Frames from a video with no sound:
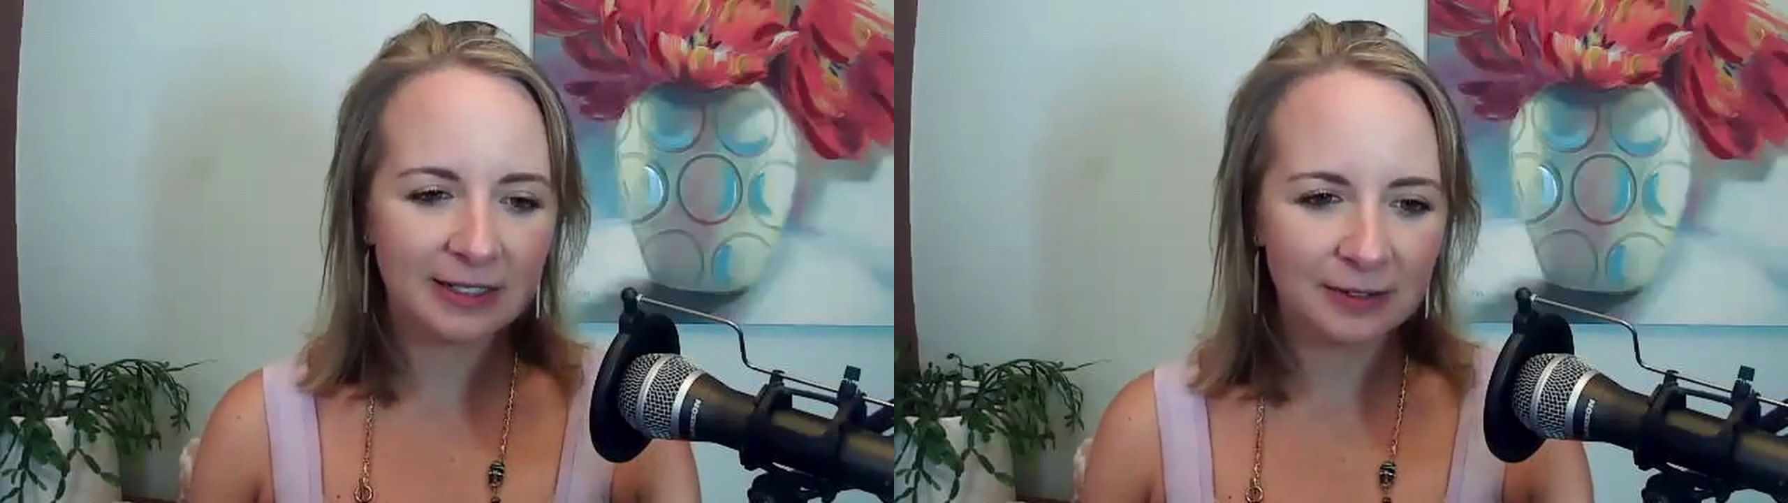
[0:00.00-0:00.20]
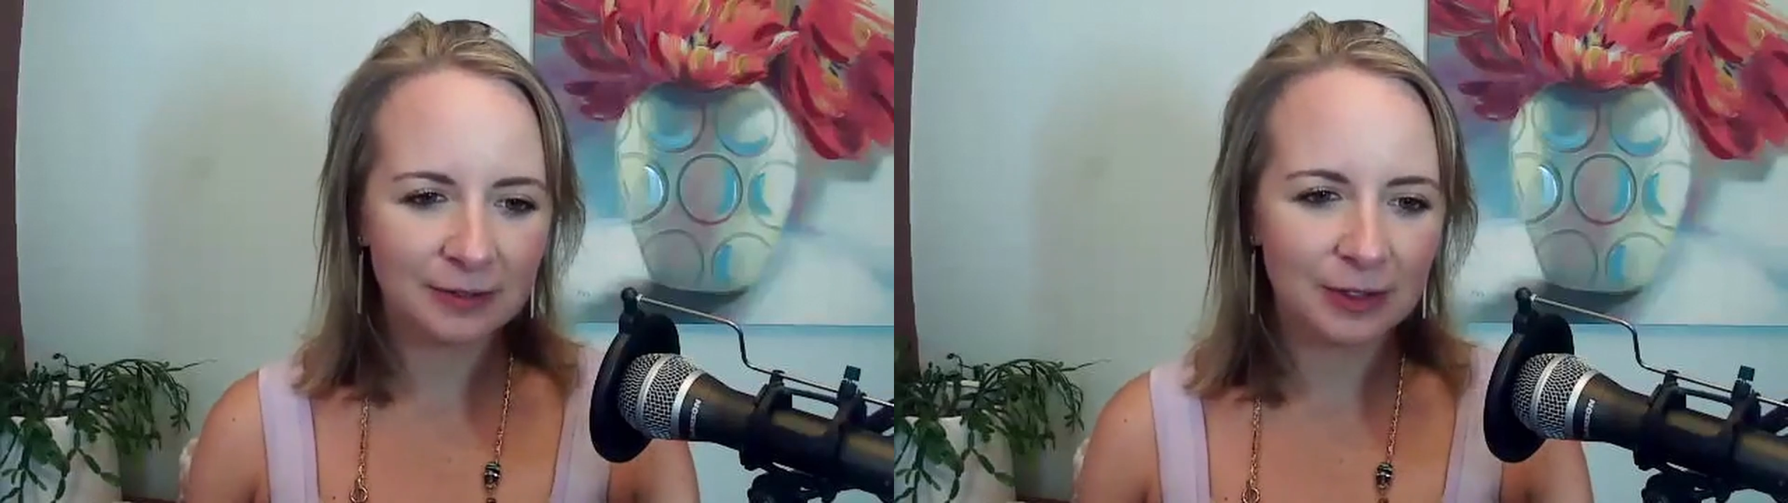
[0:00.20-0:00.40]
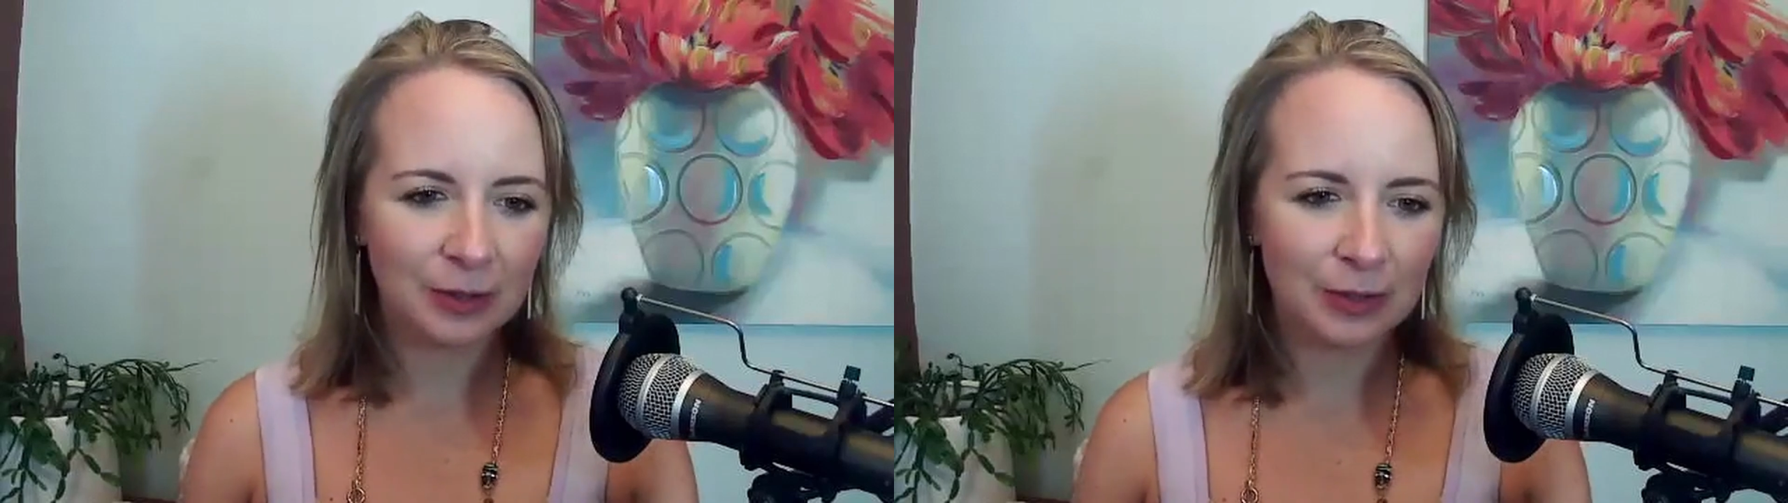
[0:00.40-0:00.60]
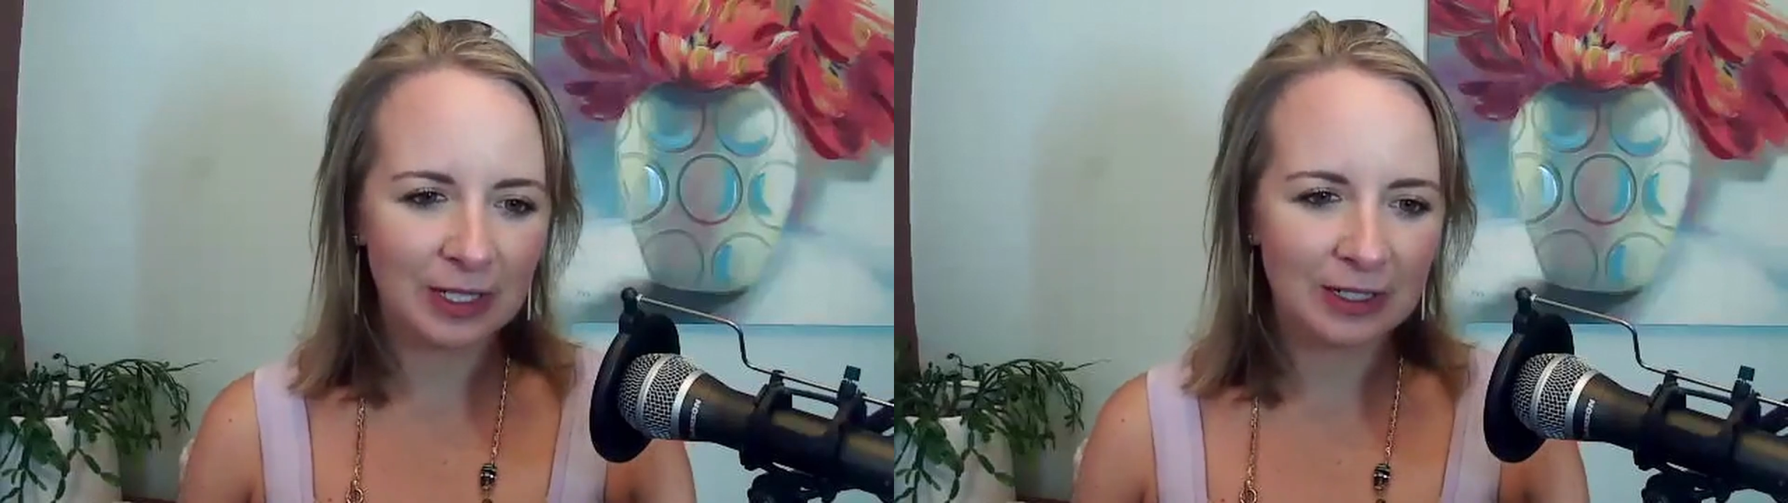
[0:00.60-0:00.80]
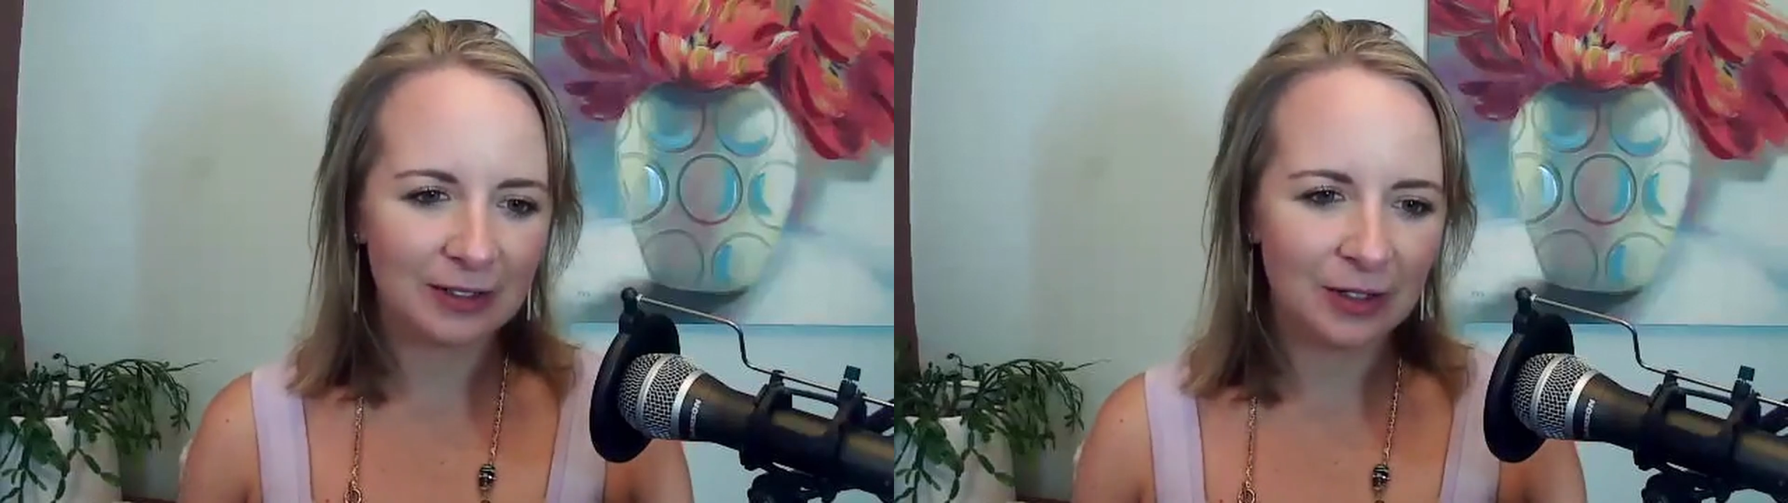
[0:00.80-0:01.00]
of
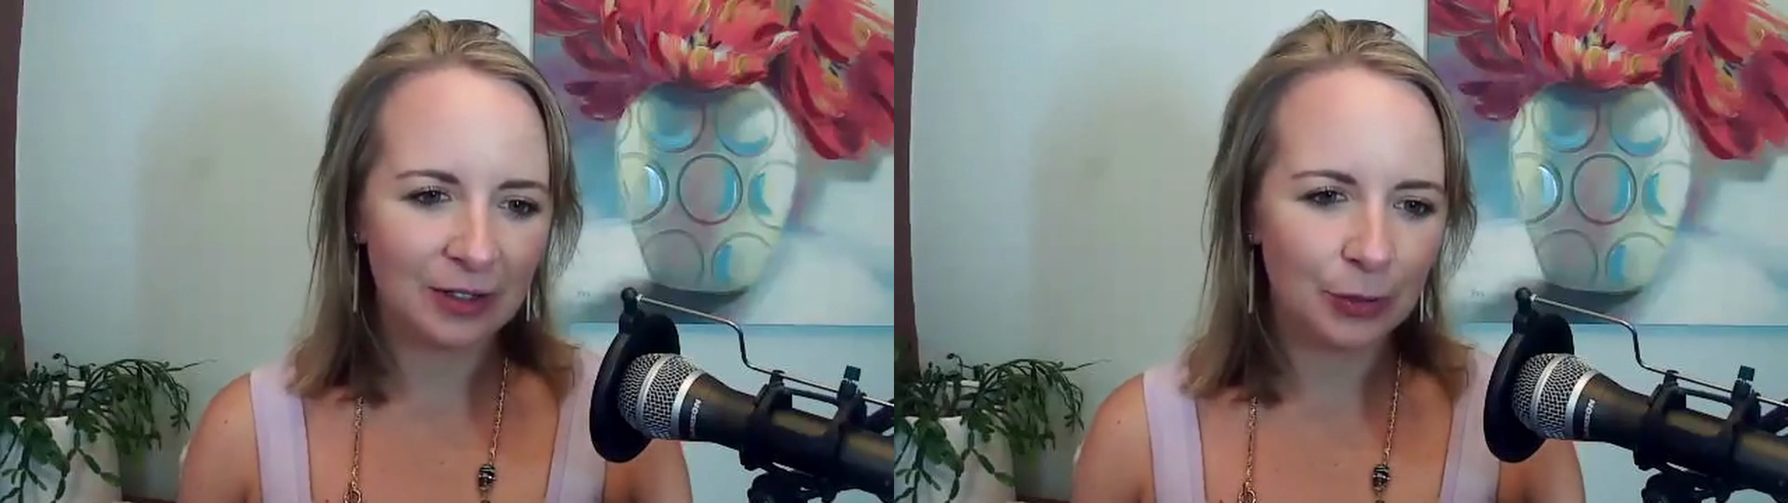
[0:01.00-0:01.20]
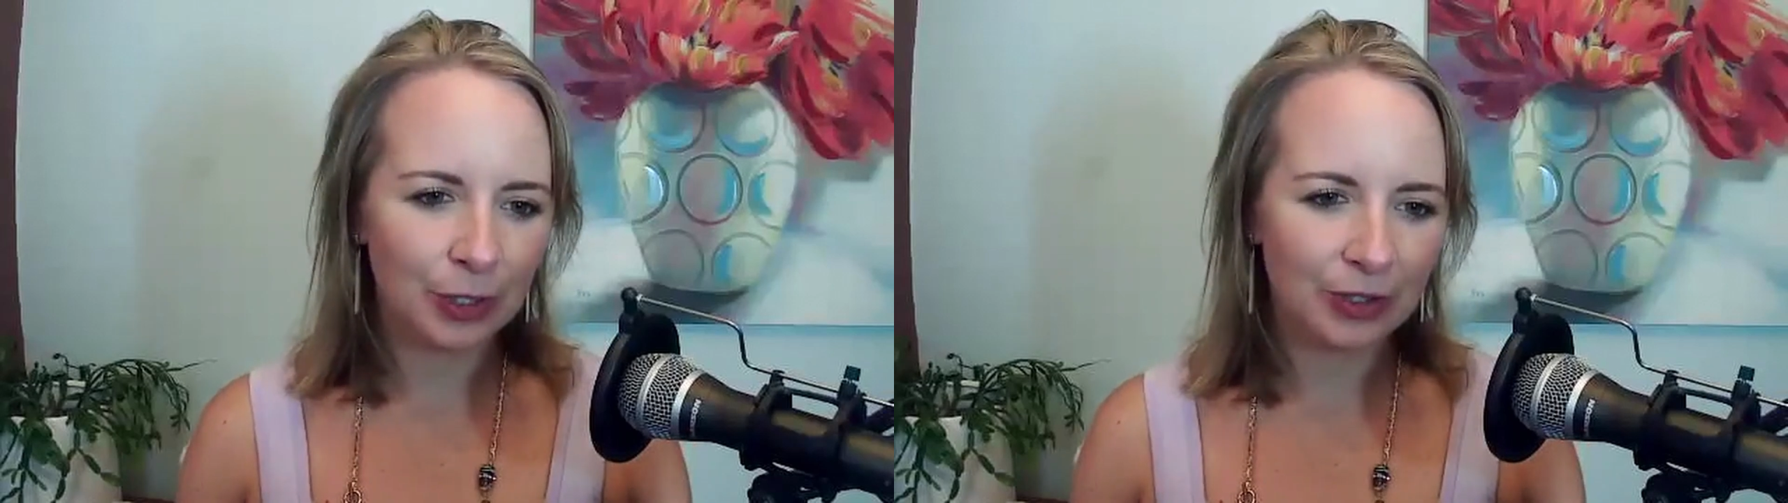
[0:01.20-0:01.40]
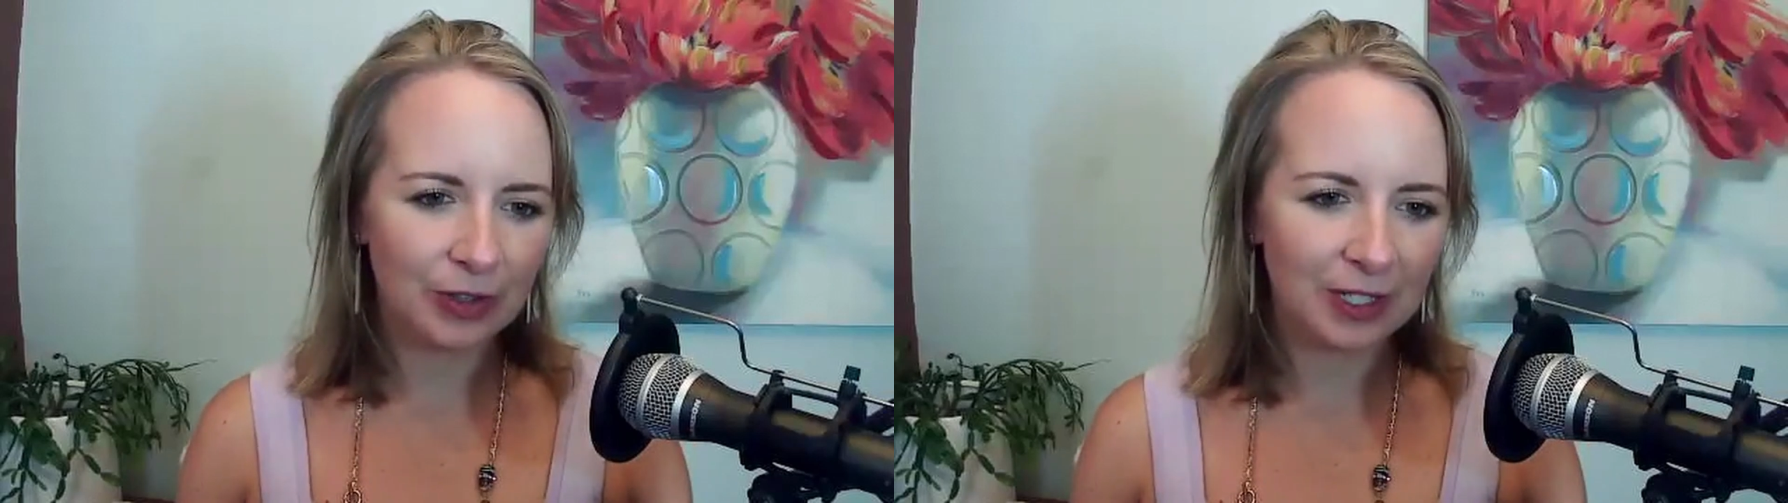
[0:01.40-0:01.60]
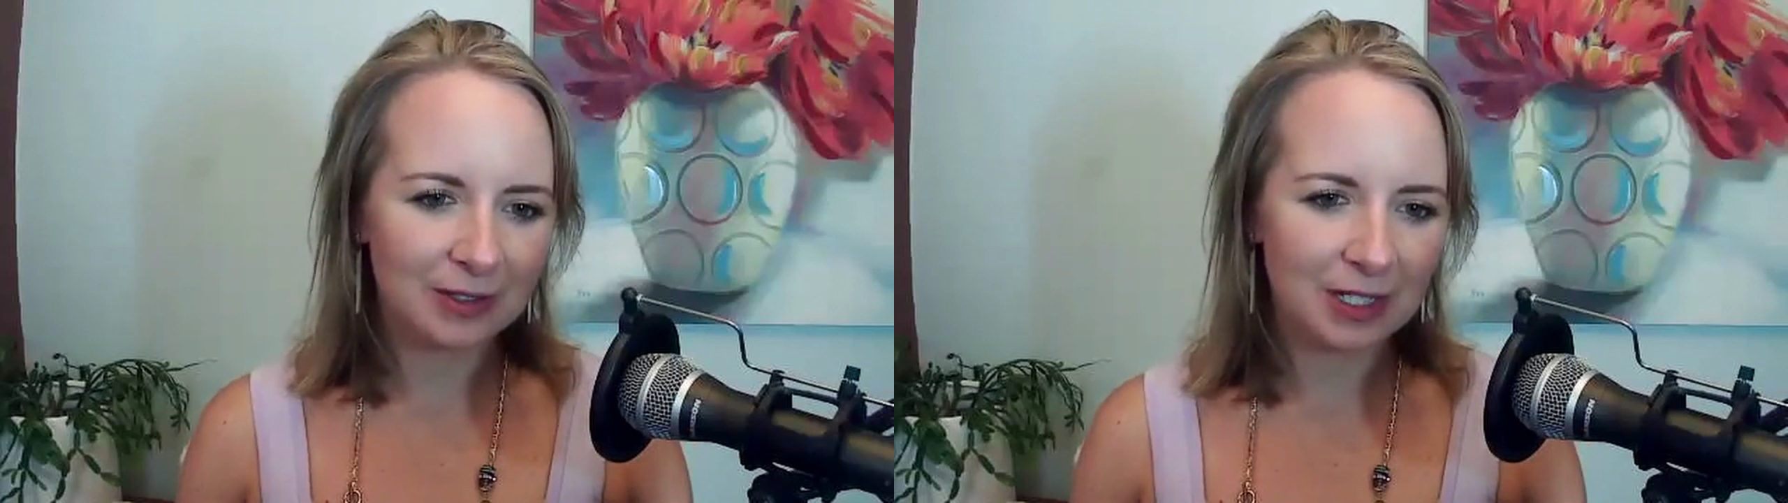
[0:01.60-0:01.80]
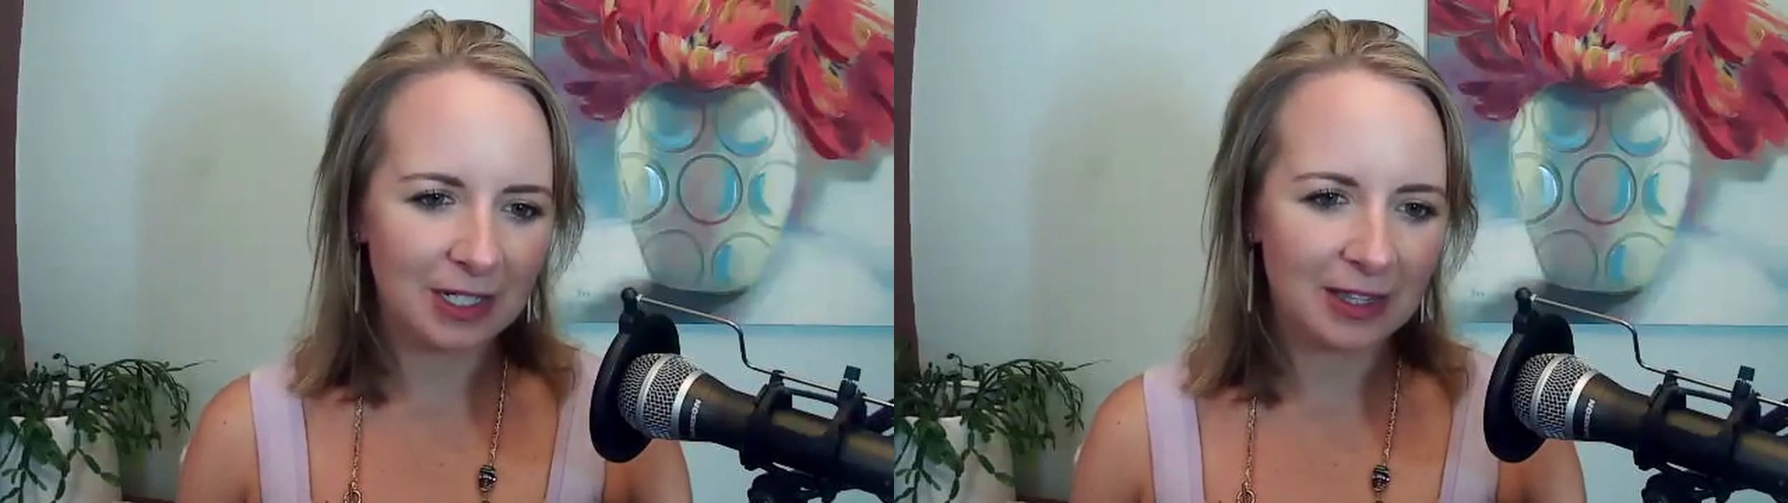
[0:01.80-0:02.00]
knowing all the work
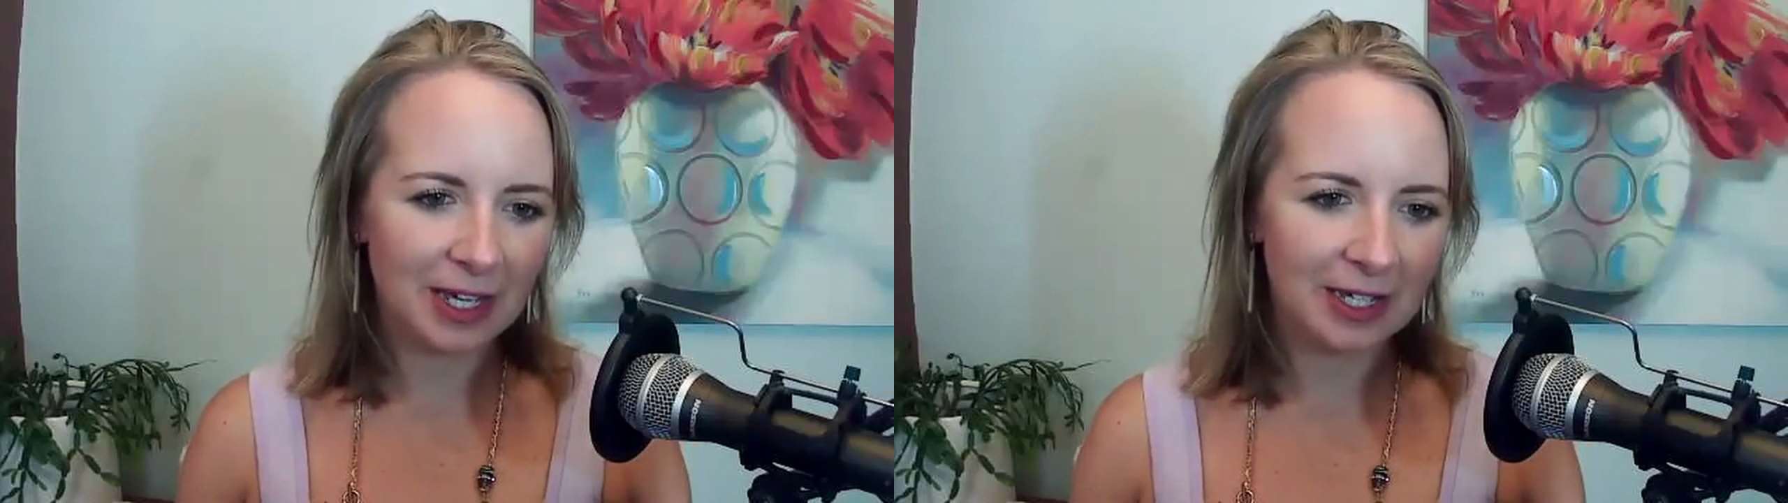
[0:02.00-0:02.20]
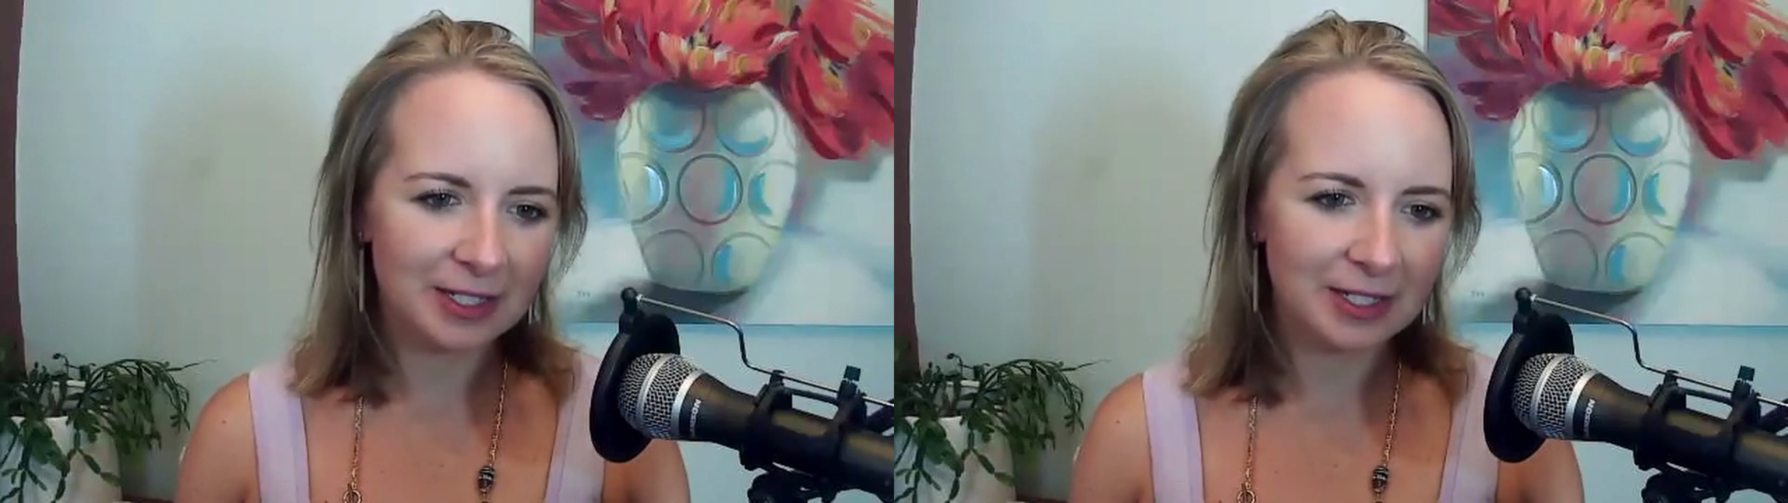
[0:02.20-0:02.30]
things like that,